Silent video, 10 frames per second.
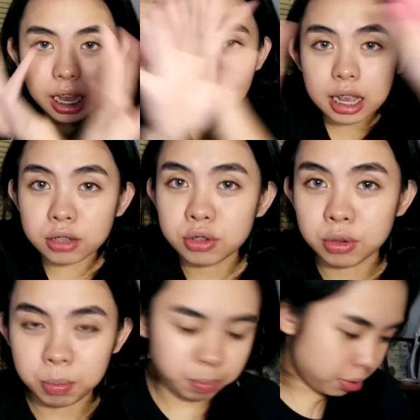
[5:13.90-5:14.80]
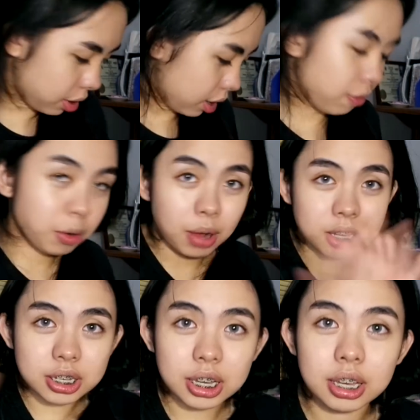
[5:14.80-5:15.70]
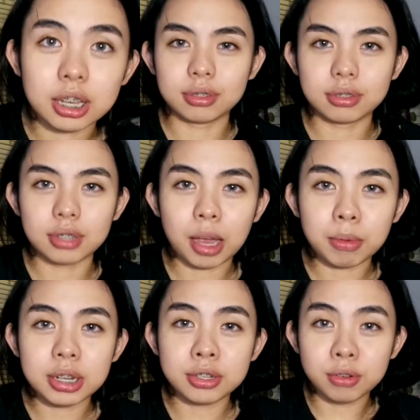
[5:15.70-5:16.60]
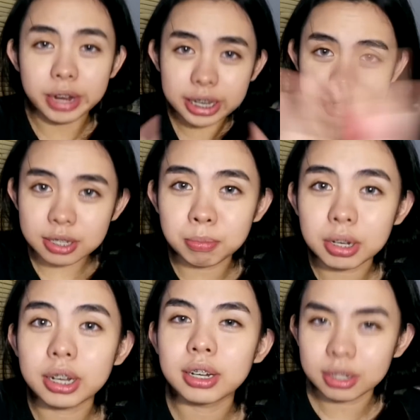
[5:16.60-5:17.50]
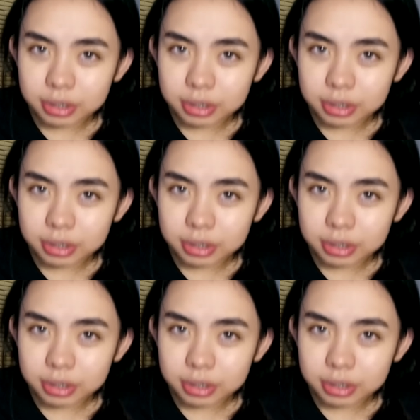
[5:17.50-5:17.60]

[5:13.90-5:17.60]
Hi, dance troupe. If you're watching, I'm a disgrace, but